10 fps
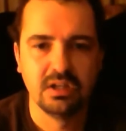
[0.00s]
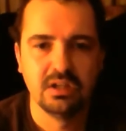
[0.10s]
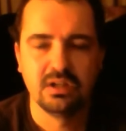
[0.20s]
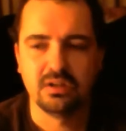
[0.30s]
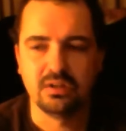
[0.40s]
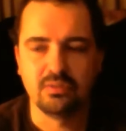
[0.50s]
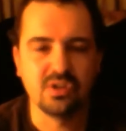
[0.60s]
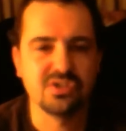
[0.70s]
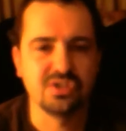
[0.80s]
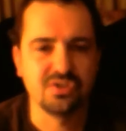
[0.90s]

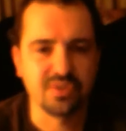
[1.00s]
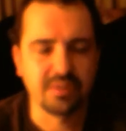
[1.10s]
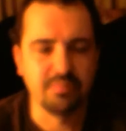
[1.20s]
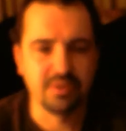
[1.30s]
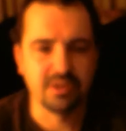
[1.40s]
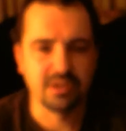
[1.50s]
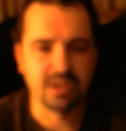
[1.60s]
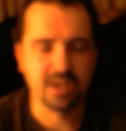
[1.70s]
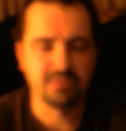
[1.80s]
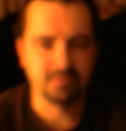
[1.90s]
wants to drink big
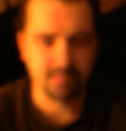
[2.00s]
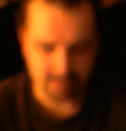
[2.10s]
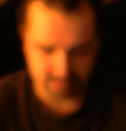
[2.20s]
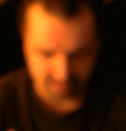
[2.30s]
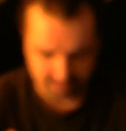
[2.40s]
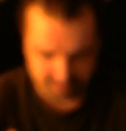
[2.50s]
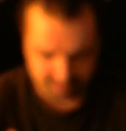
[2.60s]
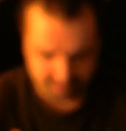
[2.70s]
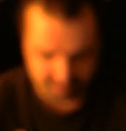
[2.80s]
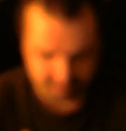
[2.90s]
heavy beers all the
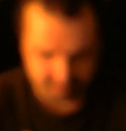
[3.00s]
time.